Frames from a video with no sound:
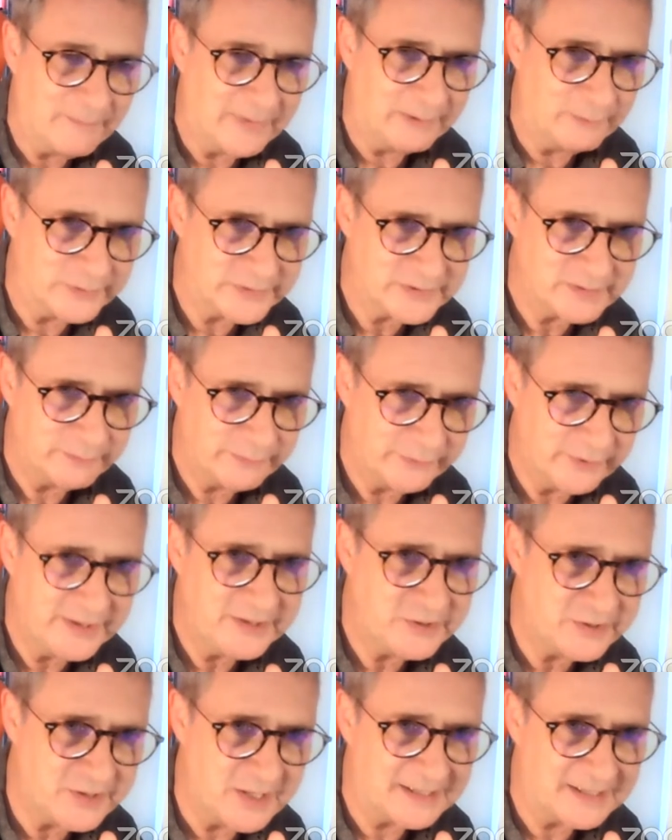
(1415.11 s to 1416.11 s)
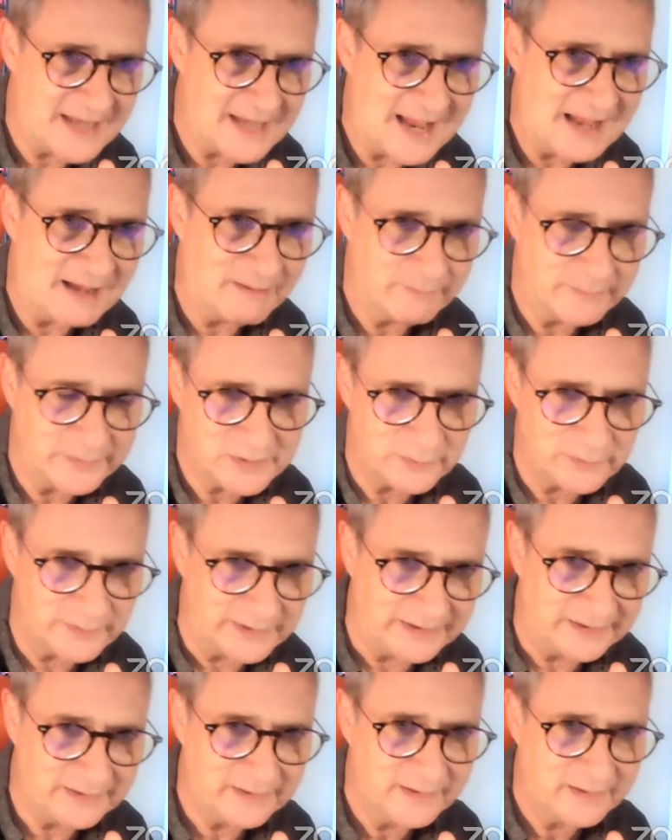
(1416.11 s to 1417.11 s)
They want to bridge the gap
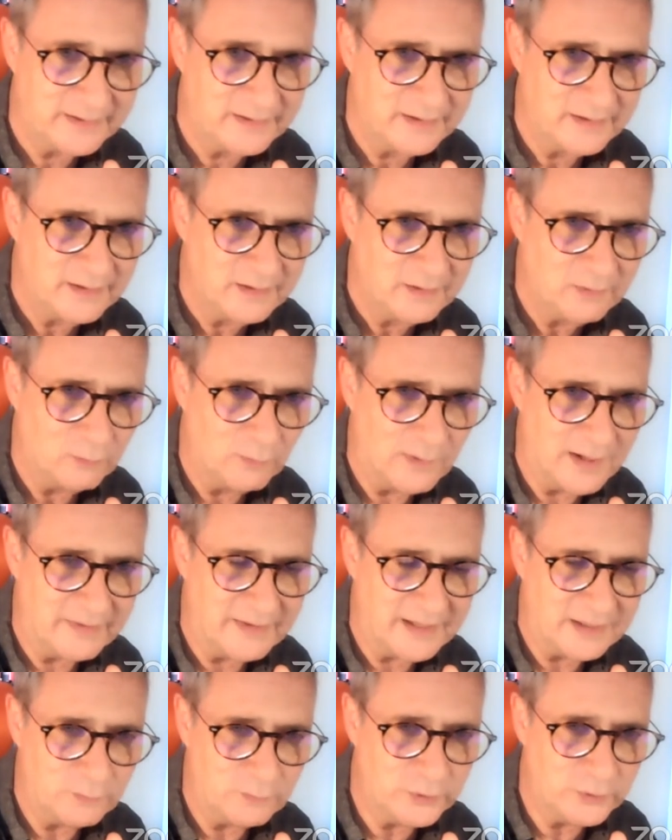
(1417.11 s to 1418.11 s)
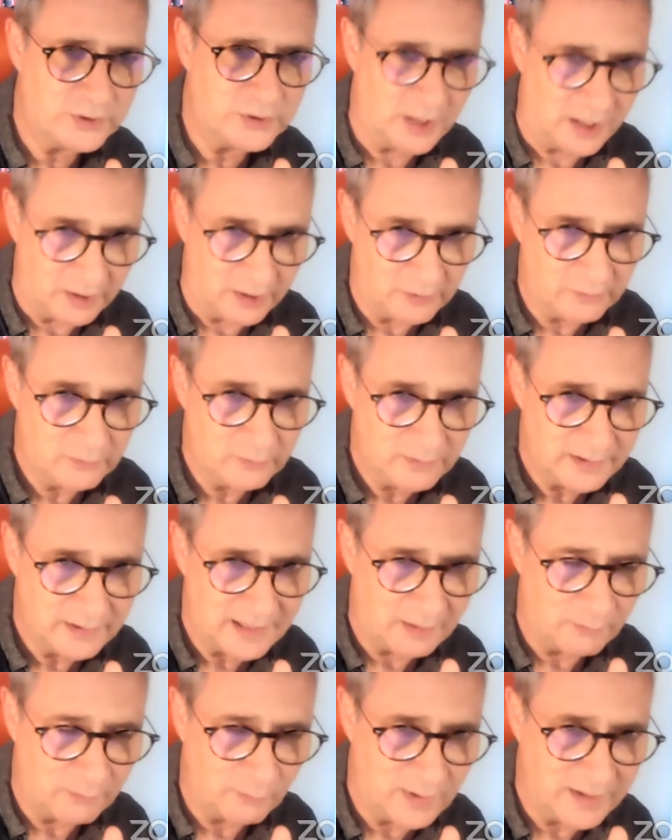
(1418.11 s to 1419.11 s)
between where they would go
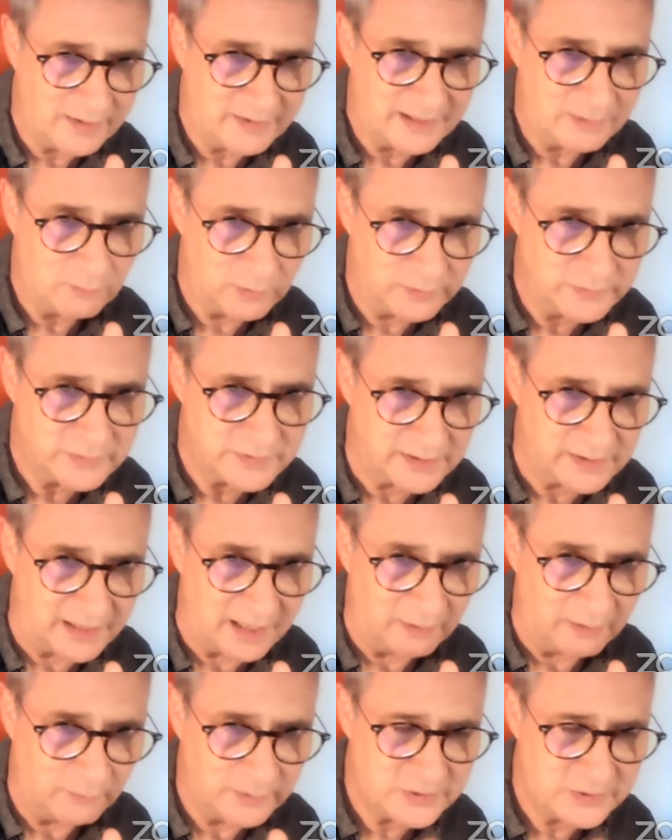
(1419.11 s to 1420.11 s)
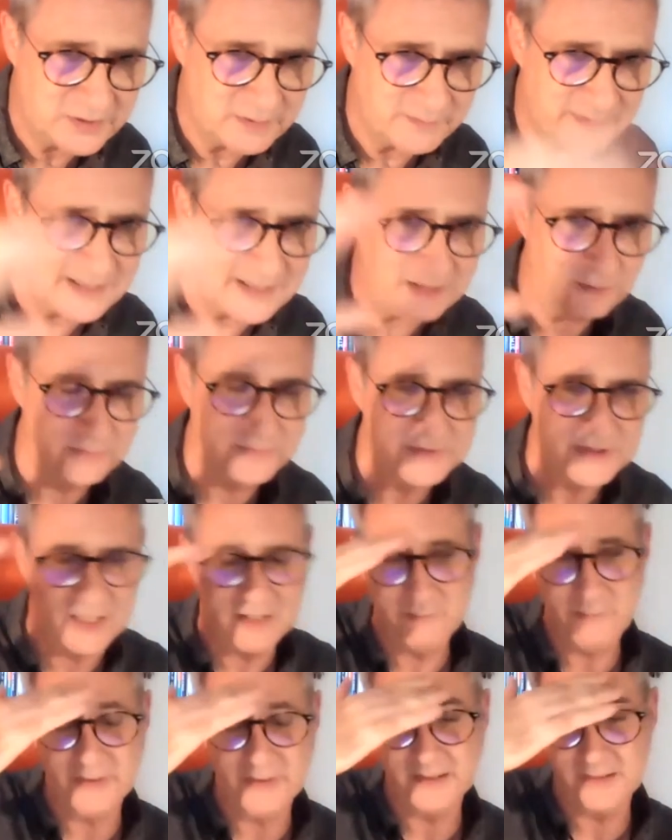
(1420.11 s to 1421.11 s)
and where they want to go, which to me
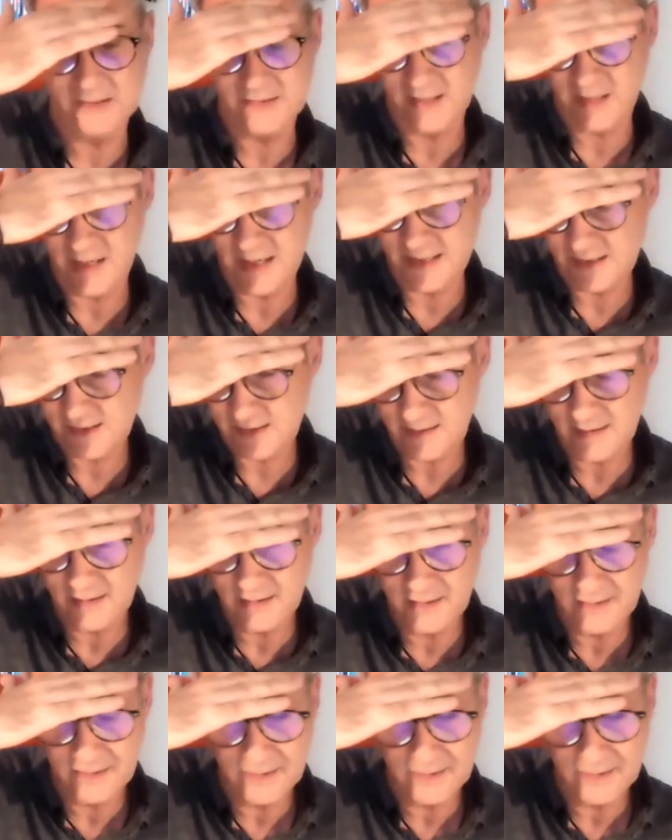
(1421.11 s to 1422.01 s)
also brings a nice